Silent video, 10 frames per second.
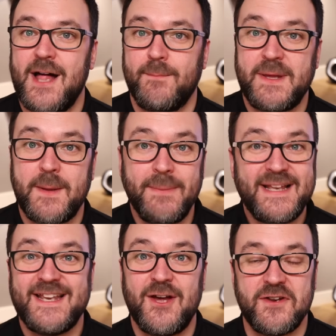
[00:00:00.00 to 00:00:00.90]
I'll be
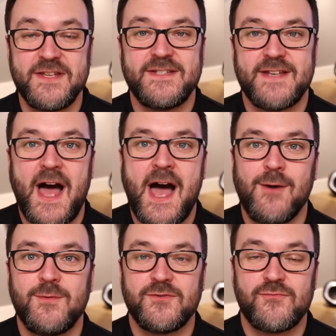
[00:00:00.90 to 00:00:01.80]
completely honest,
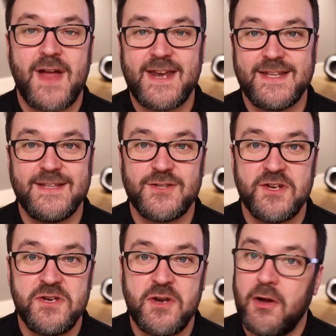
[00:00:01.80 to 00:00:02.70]
I was ready to
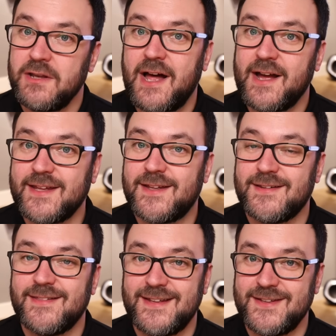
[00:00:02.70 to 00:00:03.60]
not like
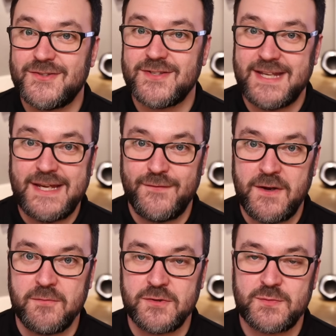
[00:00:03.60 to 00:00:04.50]
these
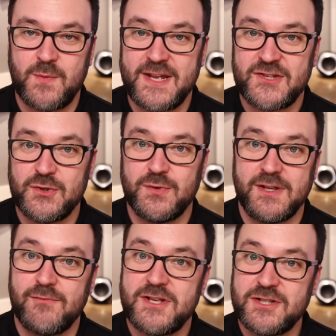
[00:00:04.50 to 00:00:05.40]
earphones. When I saw
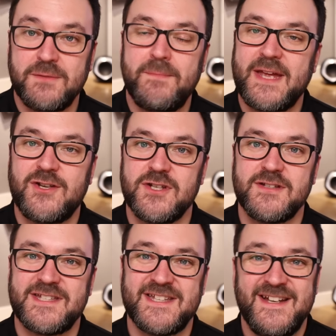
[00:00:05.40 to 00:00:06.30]
the original
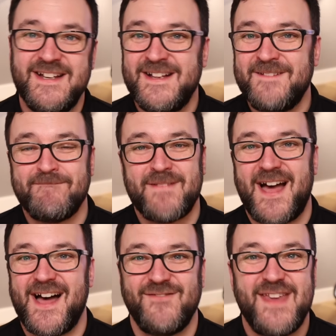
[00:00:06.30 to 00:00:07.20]
pictures,
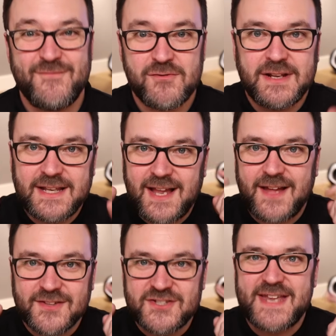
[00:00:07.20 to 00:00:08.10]
I've never really
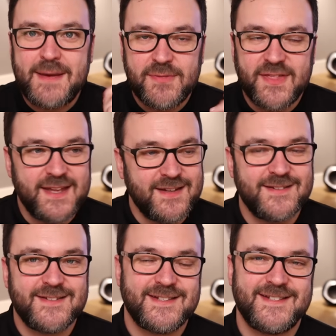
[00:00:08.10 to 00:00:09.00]
liked the stem
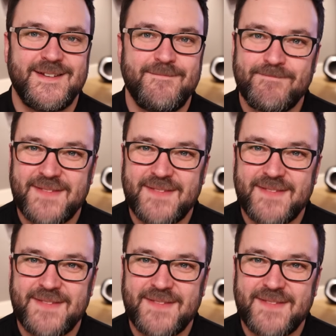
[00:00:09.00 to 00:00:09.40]
things.